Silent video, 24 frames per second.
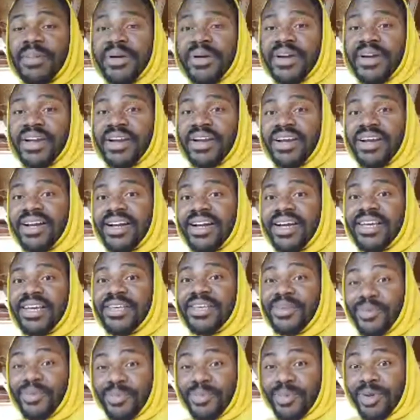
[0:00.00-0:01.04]
if you are into
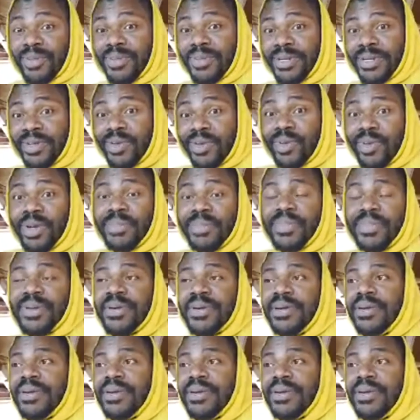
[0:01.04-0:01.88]
real estate in North